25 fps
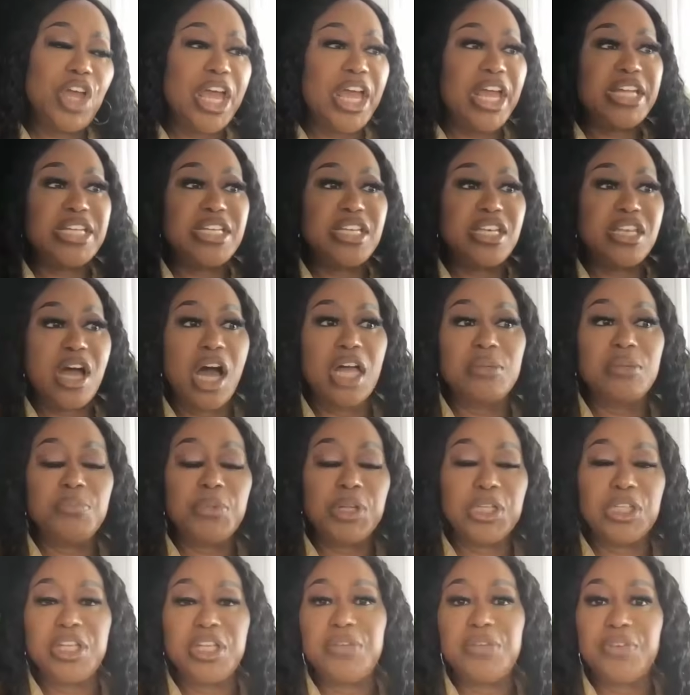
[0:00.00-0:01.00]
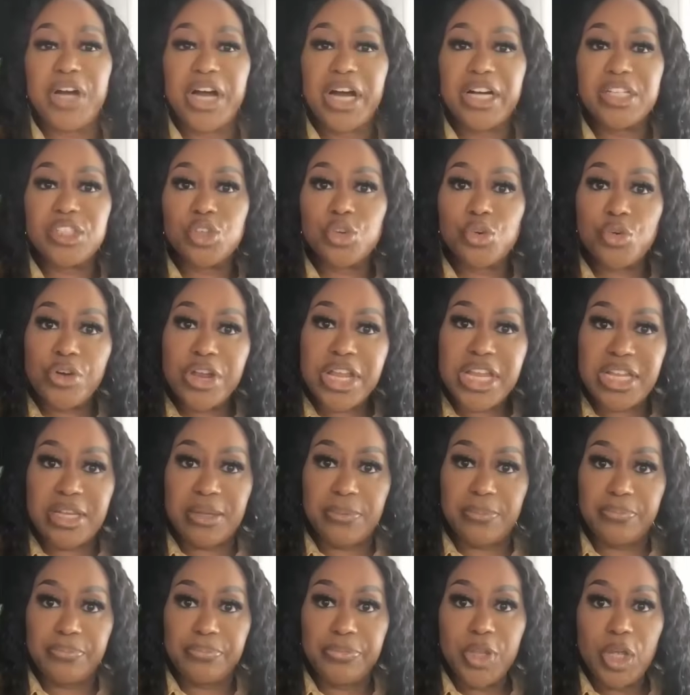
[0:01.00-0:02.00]
a non-believer a
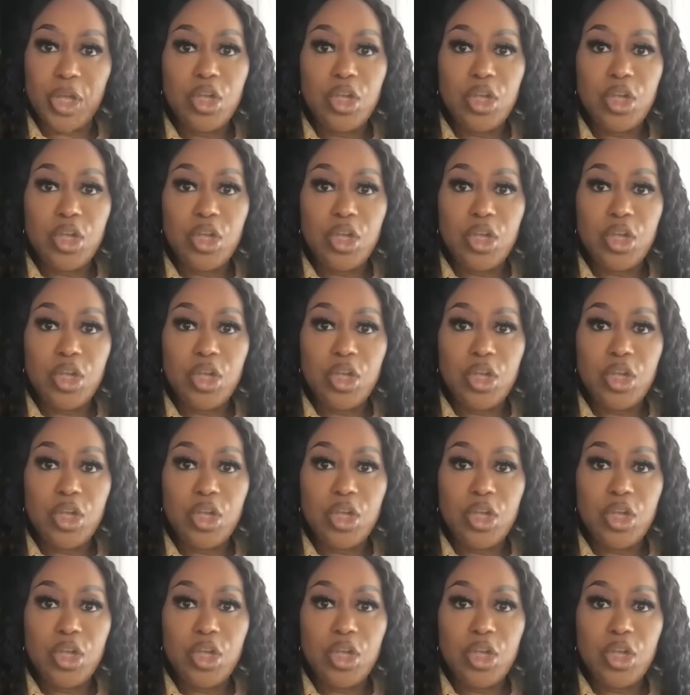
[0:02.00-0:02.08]
dream?